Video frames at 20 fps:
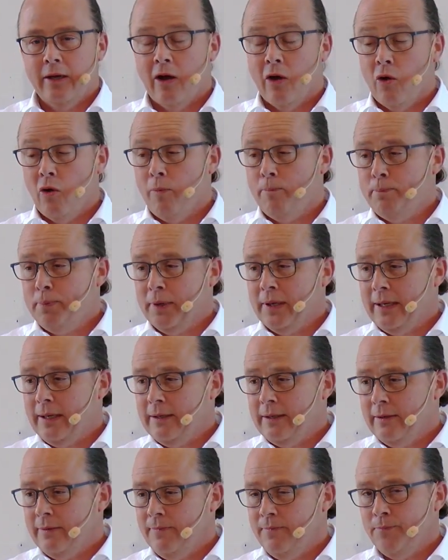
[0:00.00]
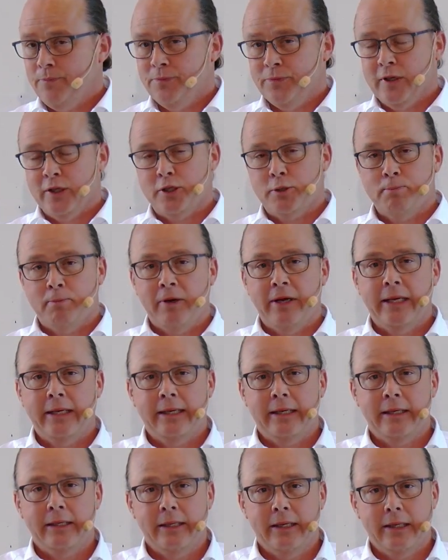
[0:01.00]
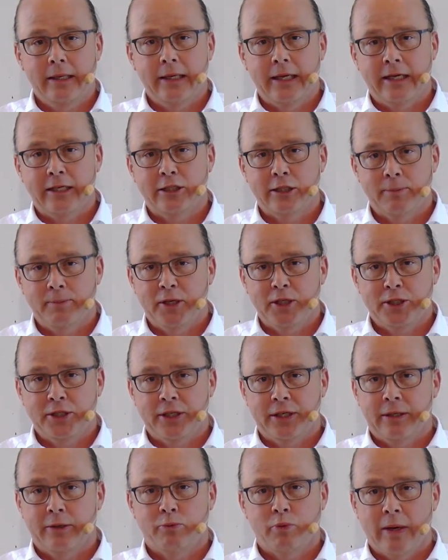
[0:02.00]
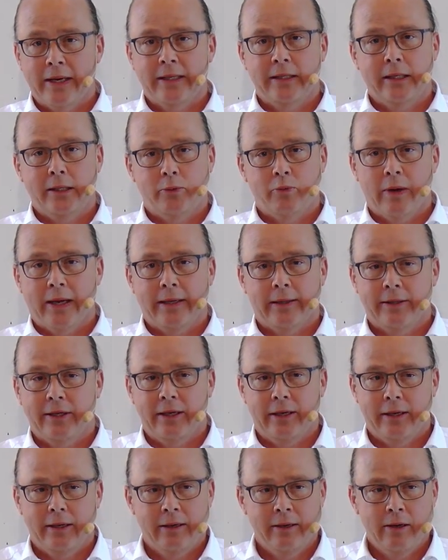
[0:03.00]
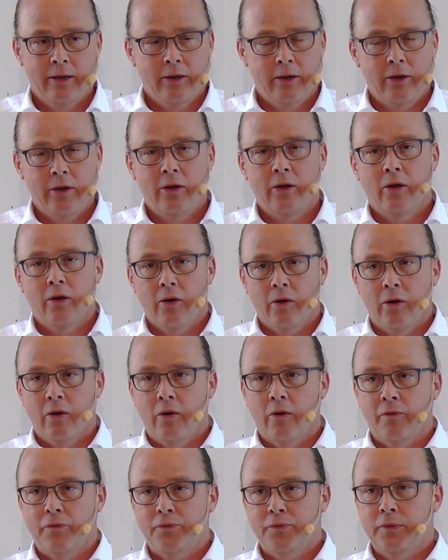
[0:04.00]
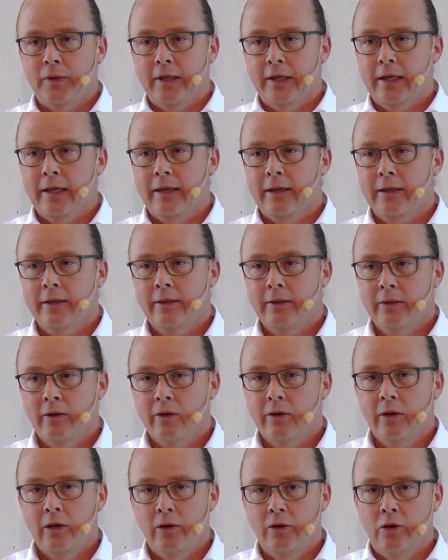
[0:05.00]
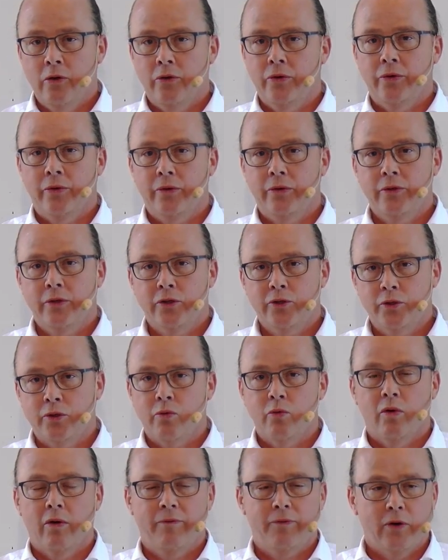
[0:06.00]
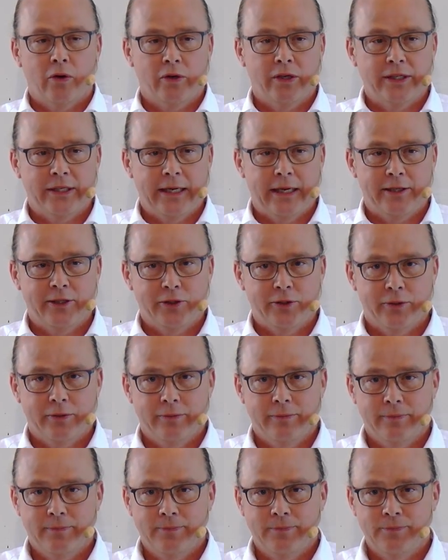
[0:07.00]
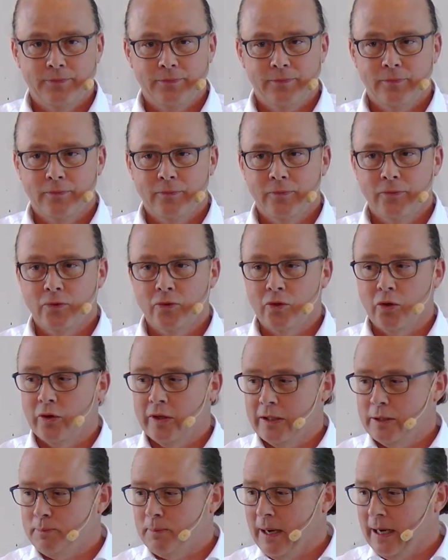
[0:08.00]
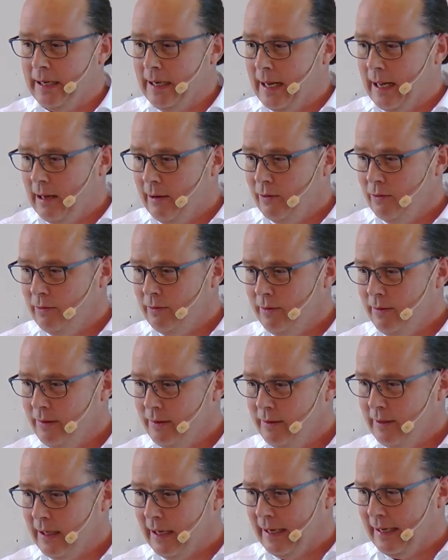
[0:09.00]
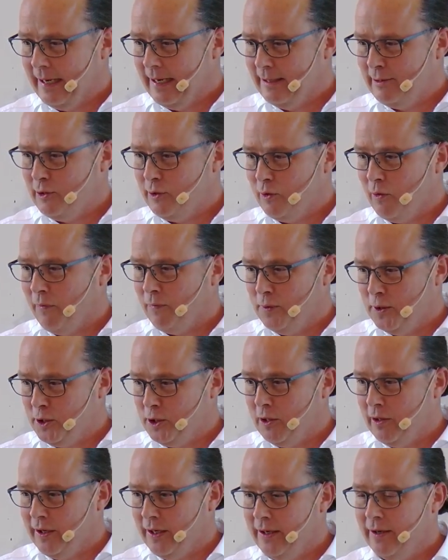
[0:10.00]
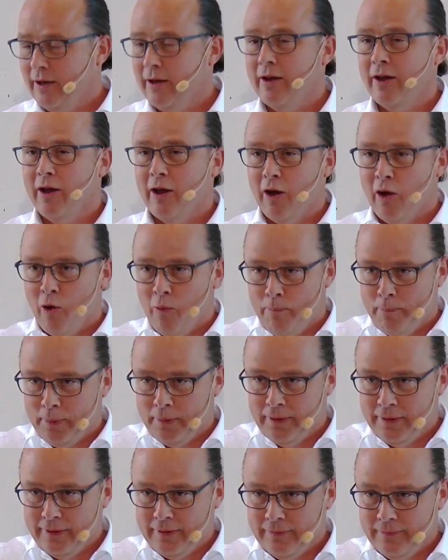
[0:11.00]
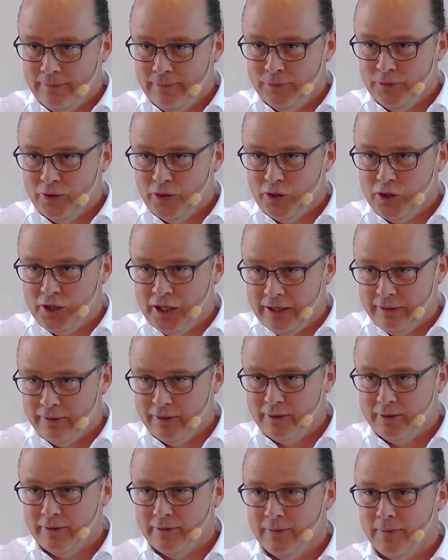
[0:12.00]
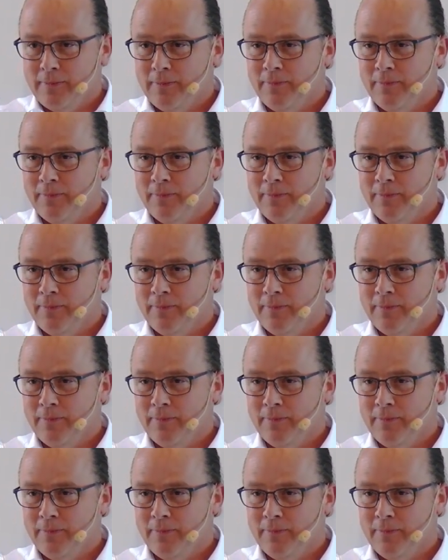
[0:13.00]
open the spring exhibition 2020 of the Lund School of Architecture. So it's by now, I guess, officially opened. Cheers.